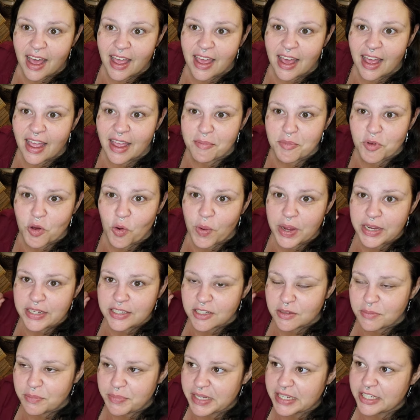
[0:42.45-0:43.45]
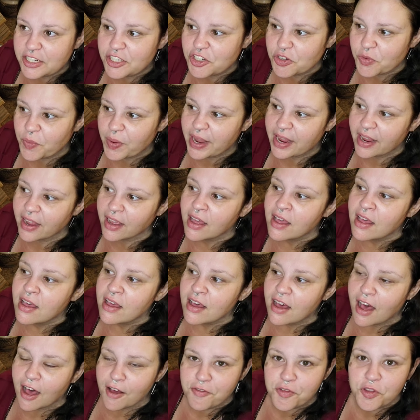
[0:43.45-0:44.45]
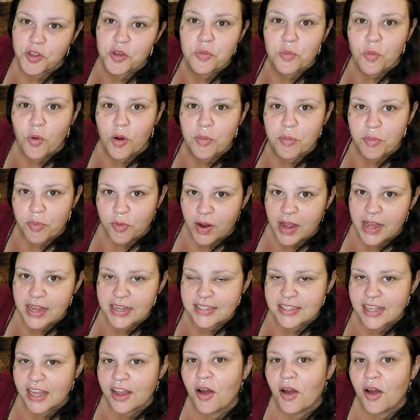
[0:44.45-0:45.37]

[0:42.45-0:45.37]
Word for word: I'm going to be doing a few more breads.